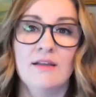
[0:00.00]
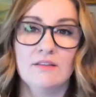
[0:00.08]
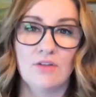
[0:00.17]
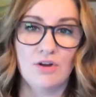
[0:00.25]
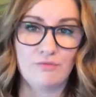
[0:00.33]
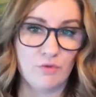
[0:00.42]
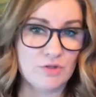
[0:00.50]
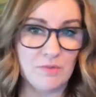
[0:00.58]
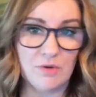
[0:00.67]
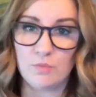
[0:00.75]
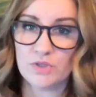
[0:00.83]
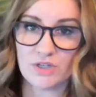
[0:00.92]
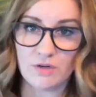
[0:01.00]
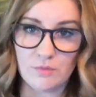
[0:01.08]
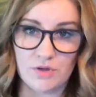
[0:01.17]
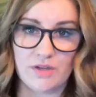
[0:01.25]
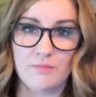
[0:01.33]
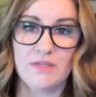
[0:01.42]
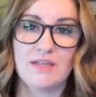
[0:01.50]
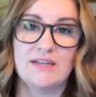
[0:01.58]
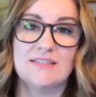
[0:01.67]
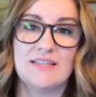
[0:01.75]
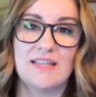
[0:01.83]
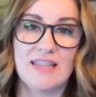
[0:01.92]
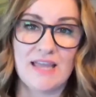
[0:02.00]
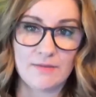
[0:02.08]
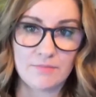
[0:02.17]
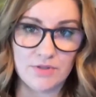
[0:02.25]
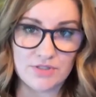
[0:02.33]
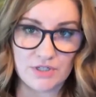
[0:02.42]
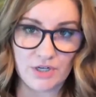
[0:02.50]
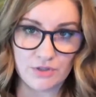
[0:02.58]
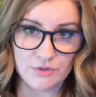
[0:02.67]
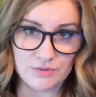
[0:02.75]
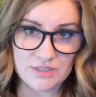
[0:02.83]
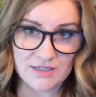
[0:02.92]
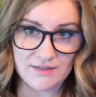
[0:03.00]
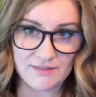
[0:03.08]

law enforcement will not work it because that person owned